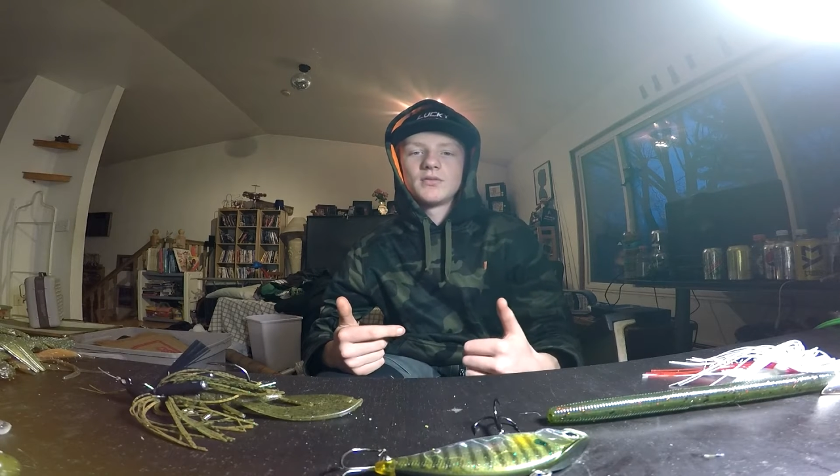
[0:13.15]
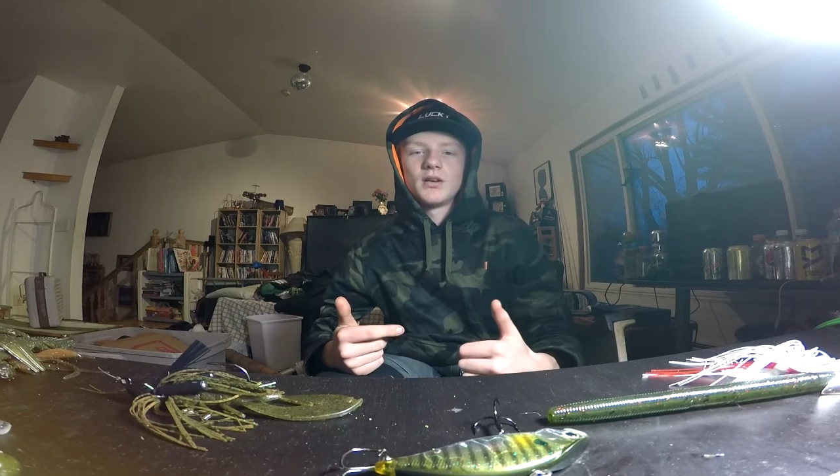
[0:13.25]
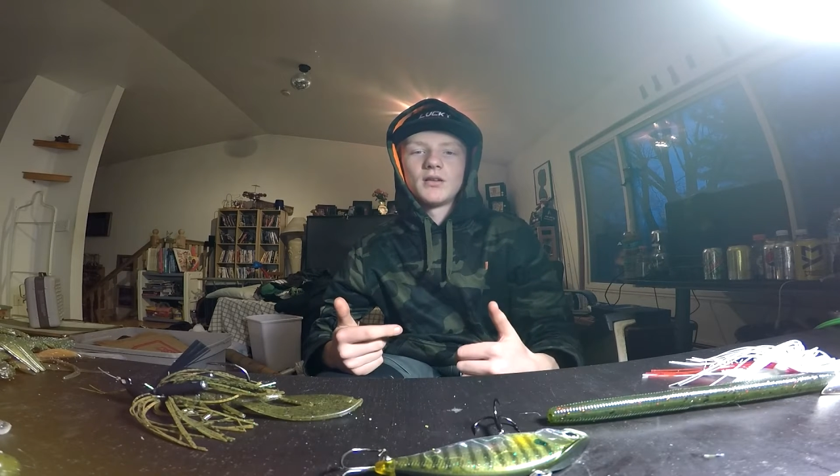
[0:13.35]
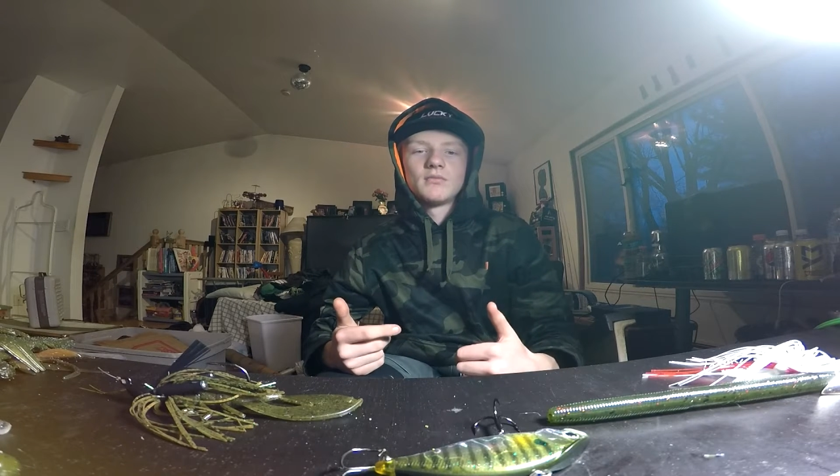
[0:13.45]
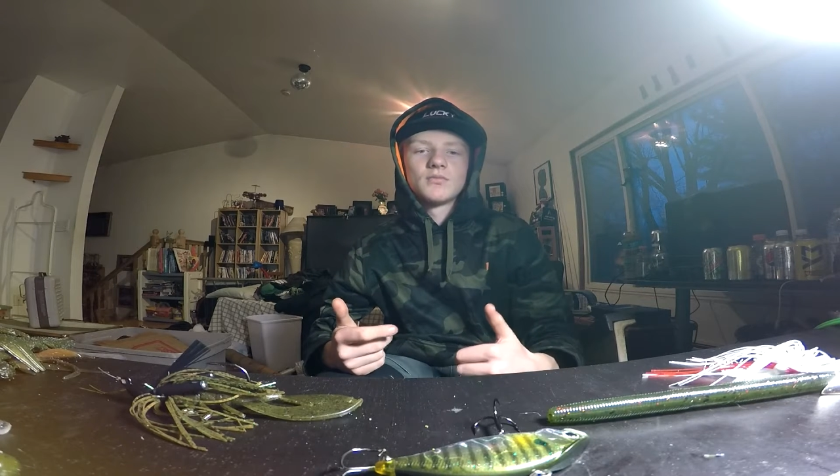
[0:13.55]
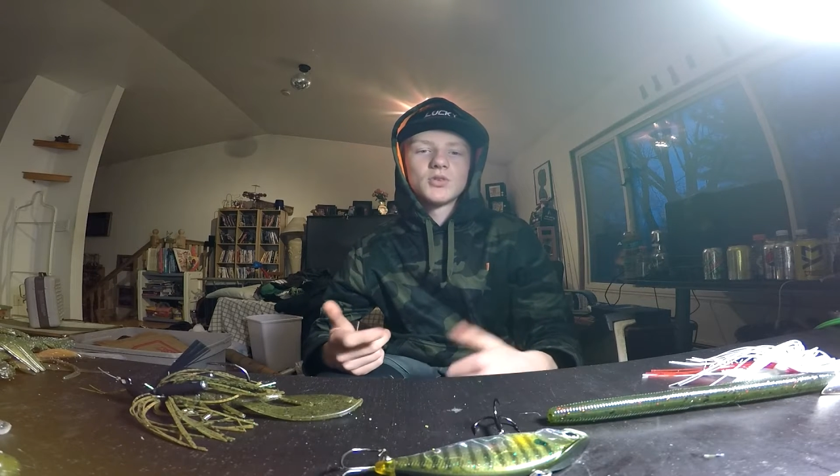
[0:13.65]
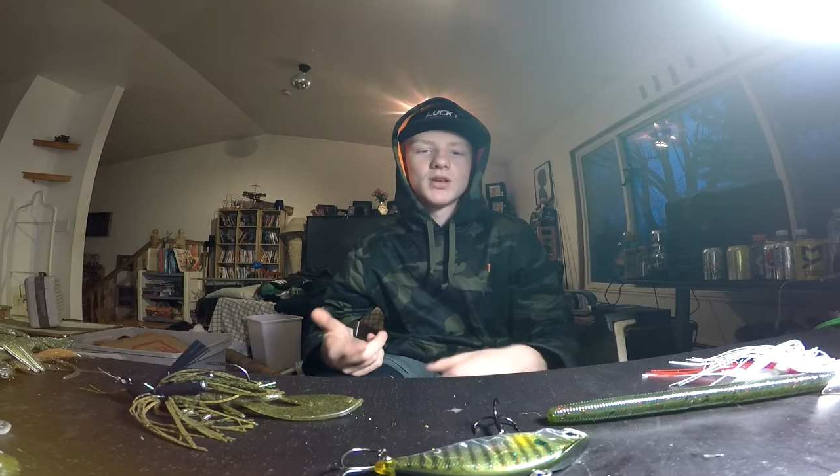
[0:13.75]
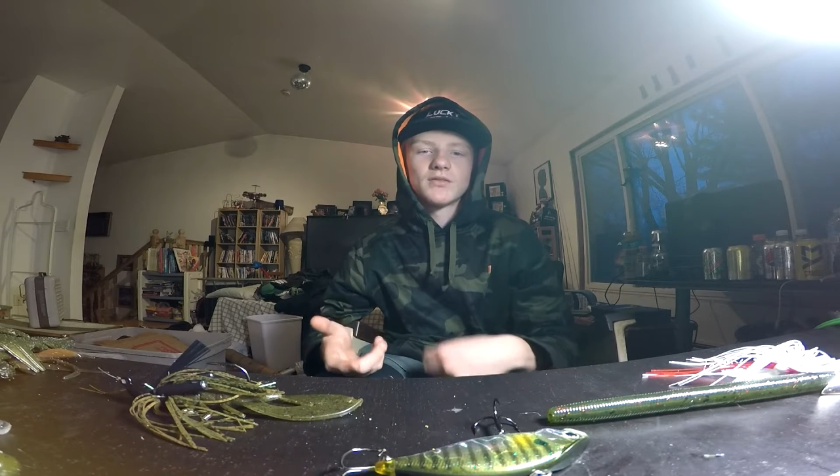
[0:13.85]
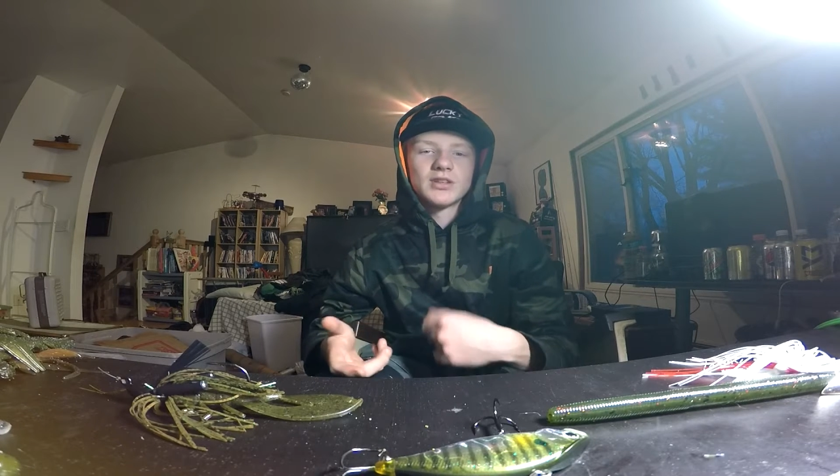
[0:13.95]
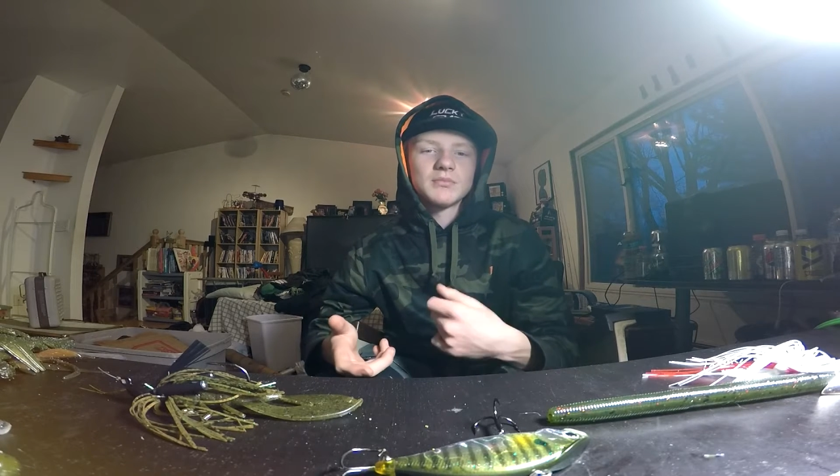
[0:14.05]
where you
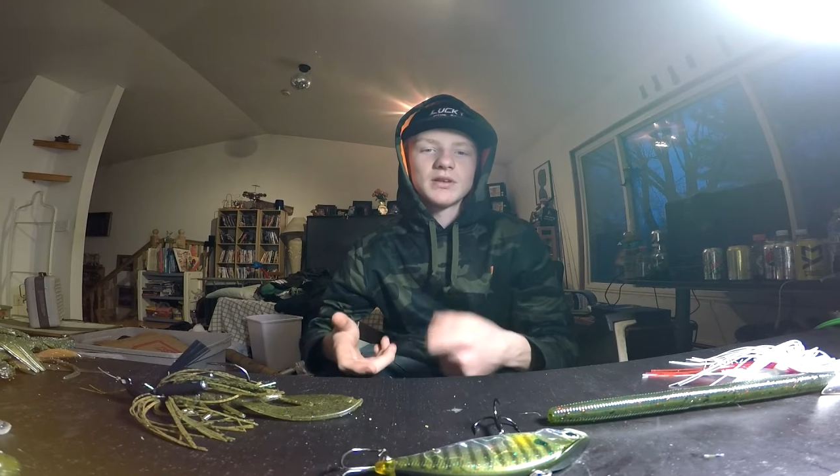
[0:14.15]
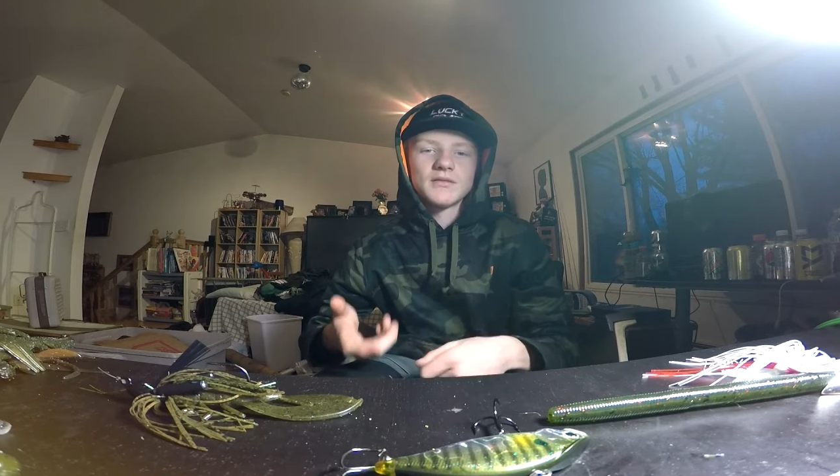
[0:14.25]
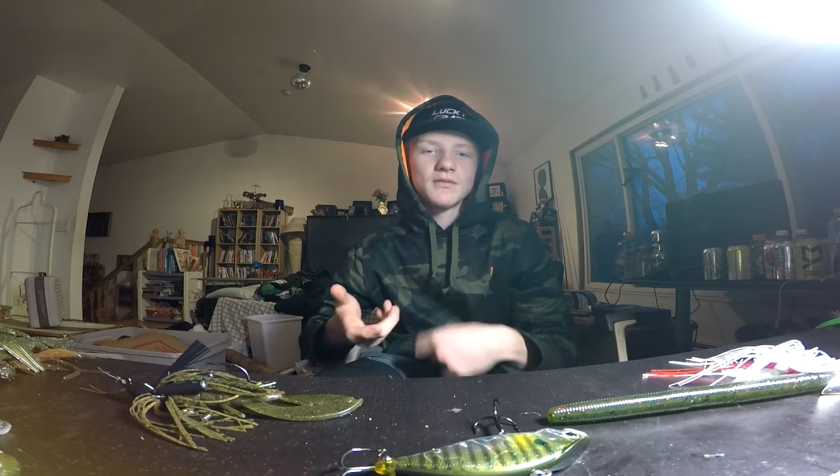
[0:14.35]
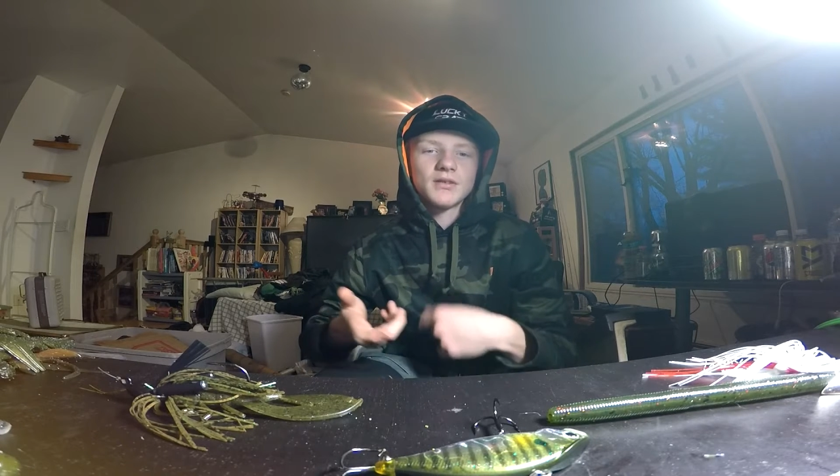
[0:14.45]
got to see me